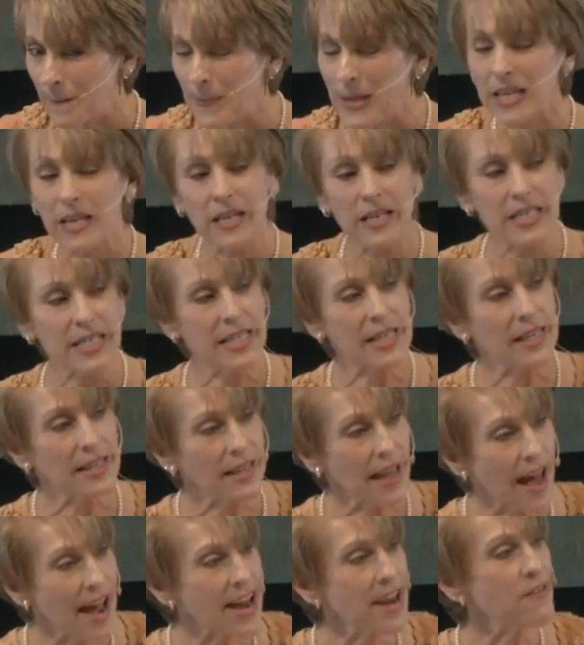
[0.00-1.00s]
Because
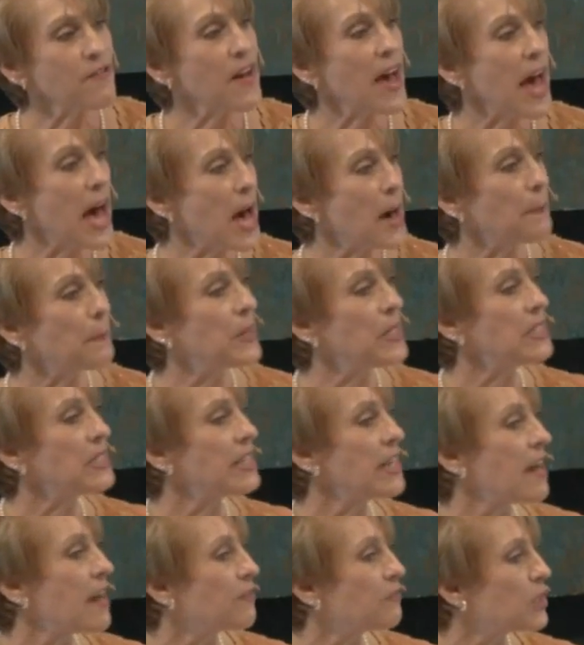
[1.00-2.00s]
life happens
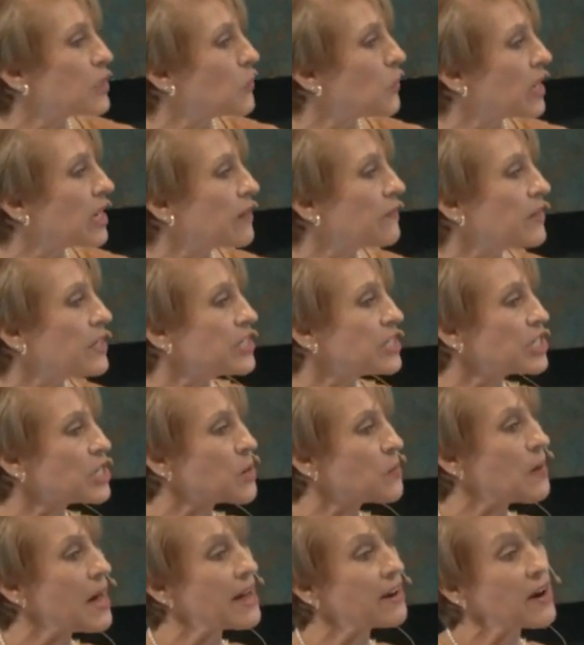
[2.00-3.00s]
to every one of us,
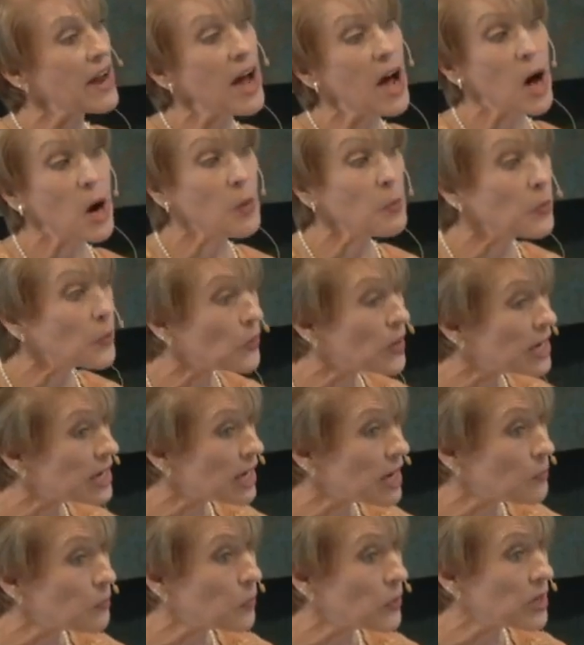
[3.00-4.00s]
no matter how prayed
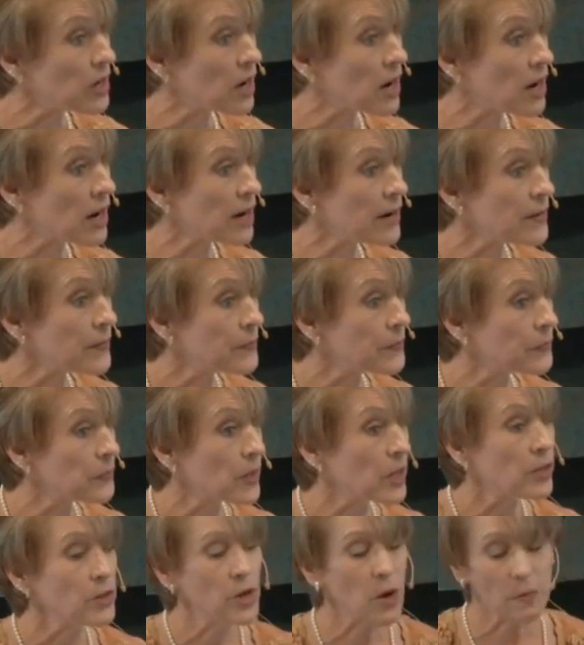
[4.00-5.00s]
up we are,
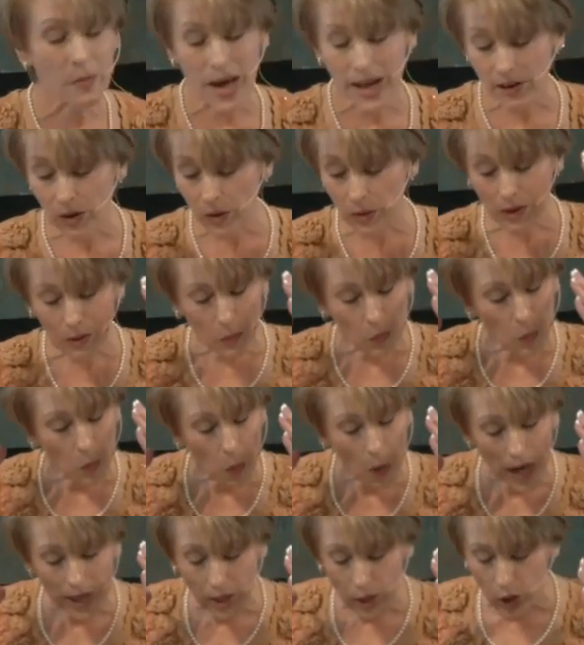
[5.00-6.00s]
no matter
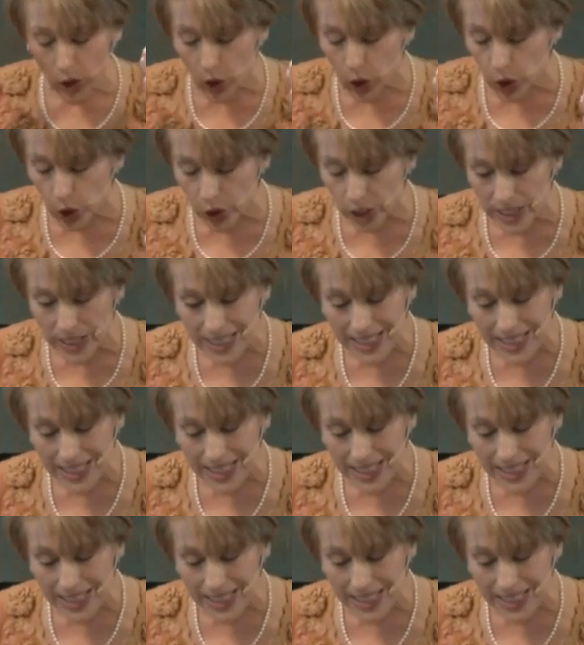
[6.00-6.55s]
what good